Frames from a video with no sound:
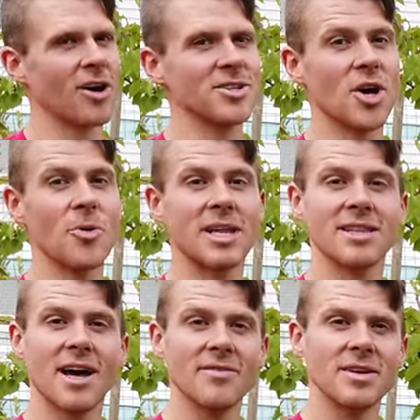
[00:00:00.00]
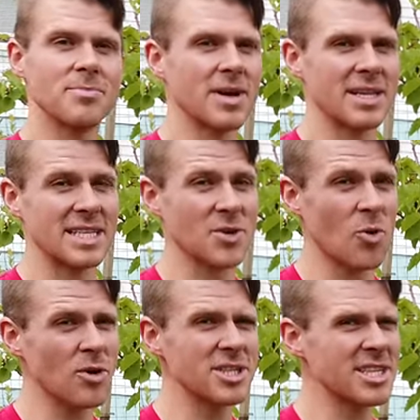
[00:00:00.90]
all know it and love it, but its
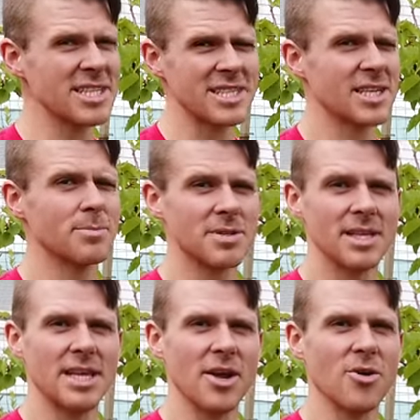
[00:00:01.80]
origin isn't completely